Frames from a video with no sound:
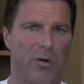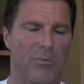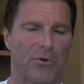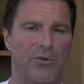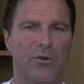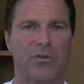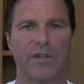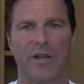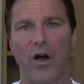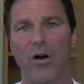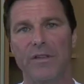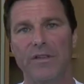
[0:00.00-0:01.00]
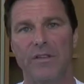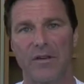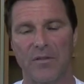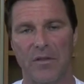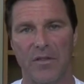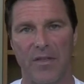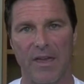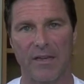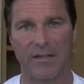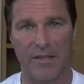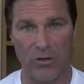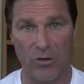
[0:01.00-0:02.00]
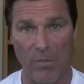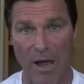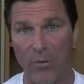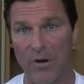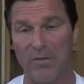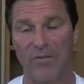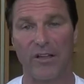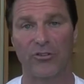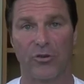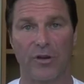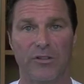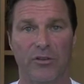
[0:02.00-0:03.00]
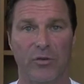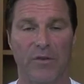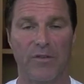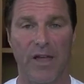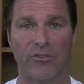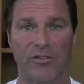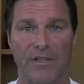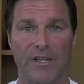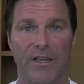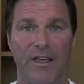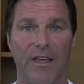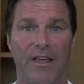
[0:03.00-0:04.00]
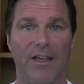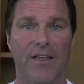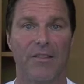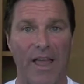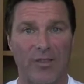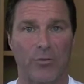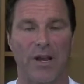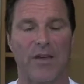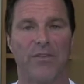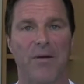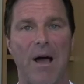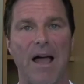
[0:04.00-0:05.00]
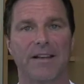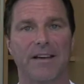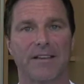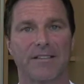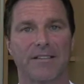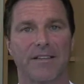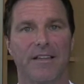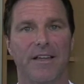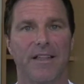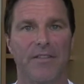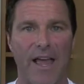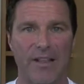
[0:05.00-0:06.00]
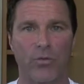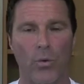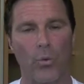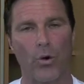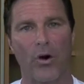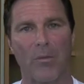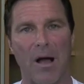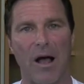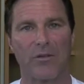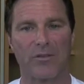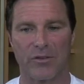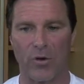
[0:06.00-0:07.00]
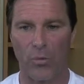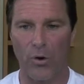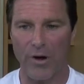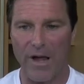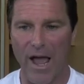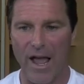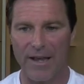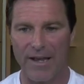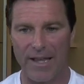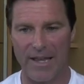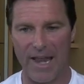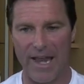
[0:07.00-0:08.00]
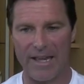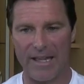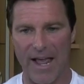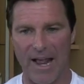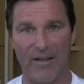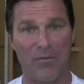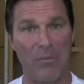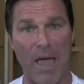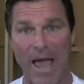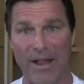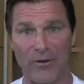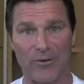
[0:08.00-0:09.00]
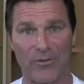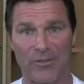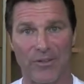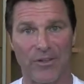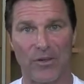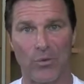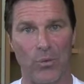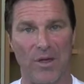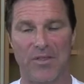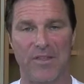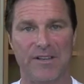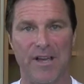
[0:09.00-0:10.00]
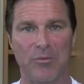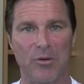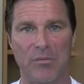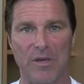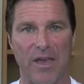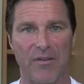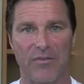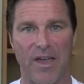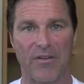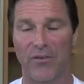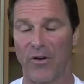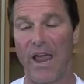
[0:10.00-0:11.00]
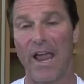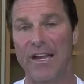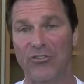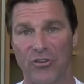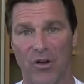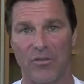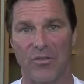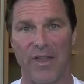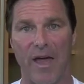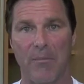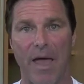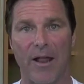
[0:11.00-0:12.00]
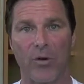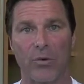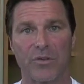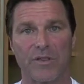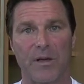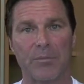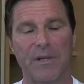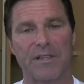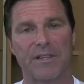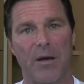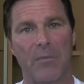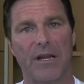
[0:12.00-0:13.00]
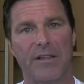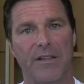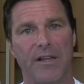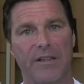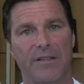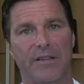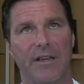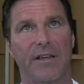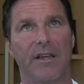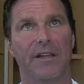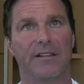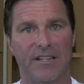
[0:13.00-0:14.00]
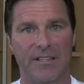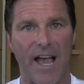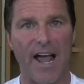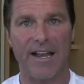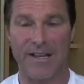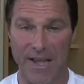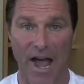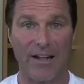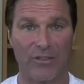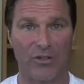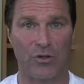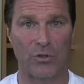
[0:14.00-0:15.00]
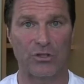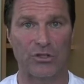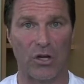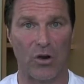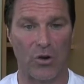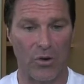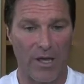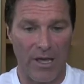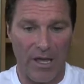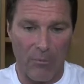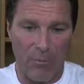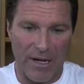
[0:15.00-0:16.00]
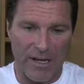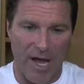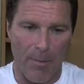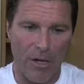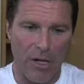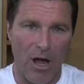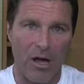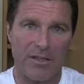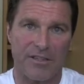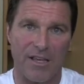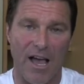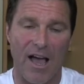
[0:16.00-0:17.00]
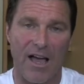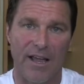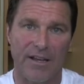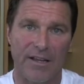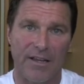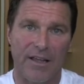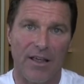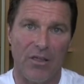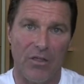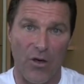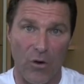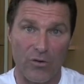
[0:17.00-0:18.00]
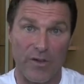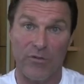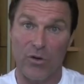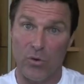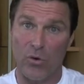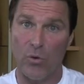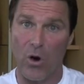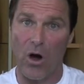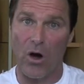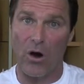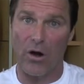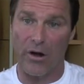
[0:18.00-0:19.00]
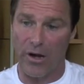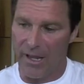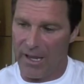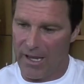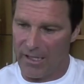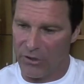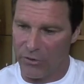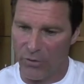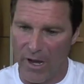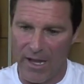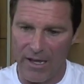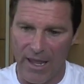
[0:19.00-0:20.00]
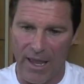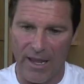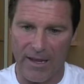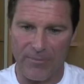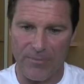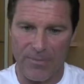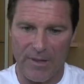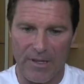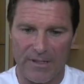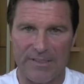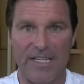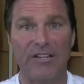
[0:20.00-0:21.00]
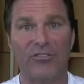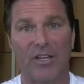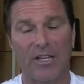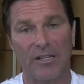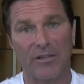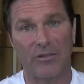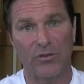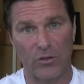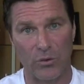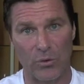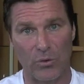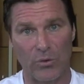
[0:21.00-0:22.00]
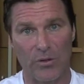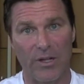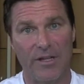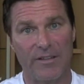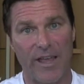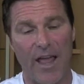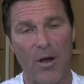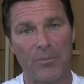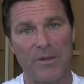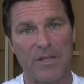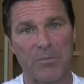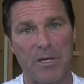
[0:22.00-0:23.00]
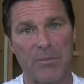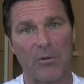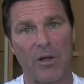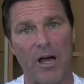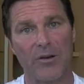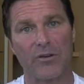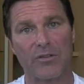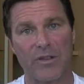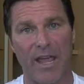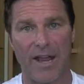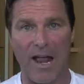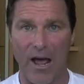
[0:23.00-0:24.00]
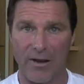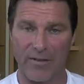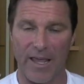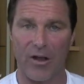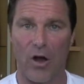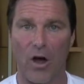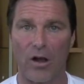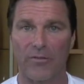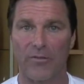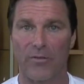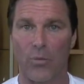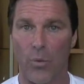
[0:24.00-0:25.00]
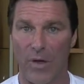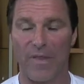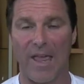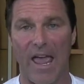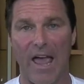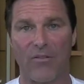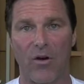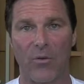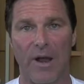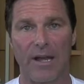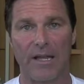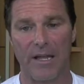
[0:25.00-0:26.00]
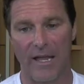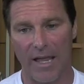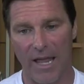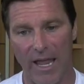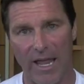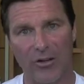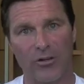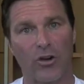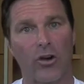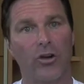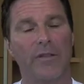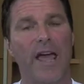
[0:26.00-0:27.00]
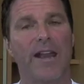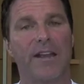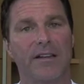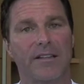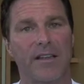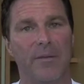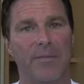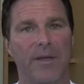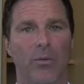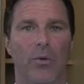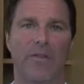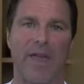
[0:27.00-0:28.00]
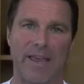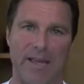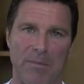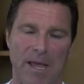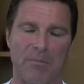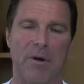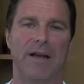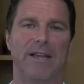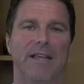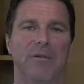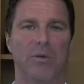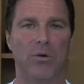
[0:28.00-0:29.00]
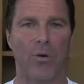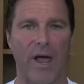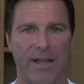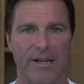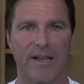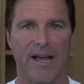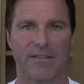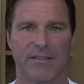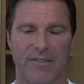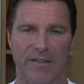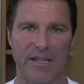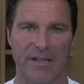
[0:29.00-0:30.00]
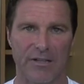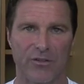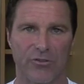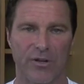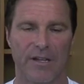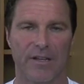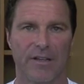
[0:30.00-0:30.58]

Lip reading: producing, all these different things that you might want to venture into eventually, that's what FMI does. That's what we're about. So we're not in any kind of battle with the WBFF or any show for that matter. We're simply somebody that has decided not to do a show, but come alongside those of you who are and create a teaching tool to help these people understand how to take all of what they have already and turn that into something where they can make money and be recognized in the industry.